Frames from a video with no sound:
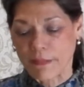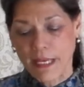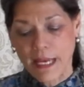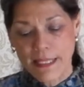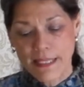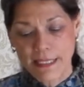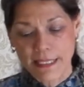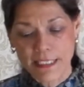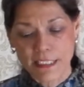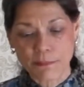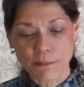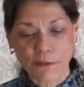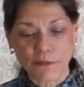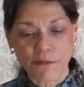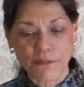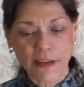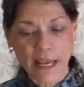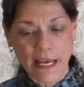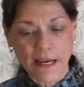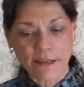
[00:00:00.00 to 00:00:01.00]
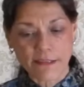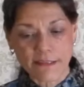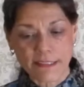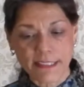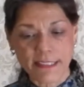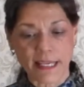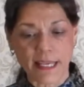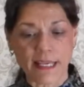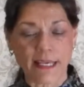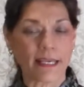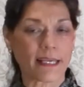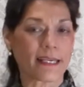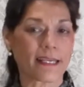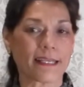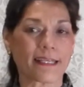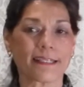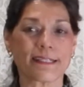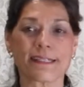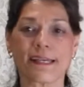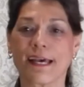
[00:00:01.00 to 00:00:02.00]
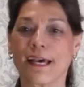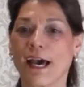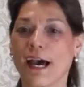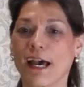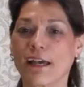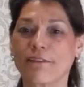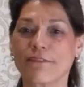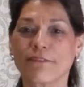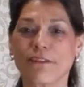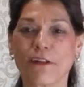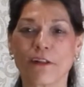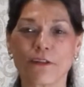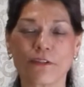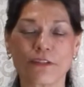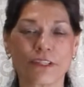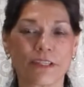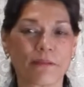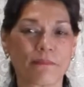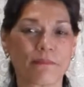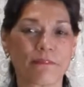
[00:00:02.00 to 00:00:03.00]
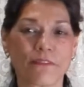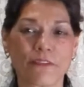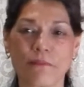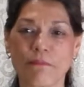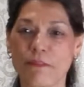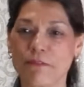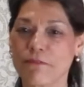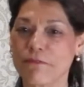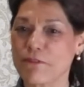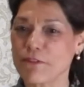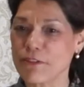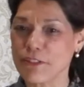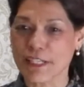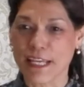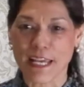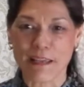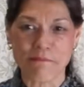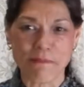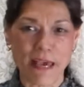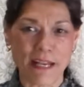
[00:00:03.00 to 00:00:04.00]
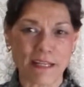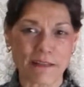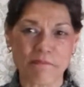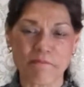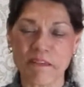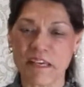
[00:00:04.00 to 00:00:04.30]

I think he's profound, and I followed him from the first day I met him,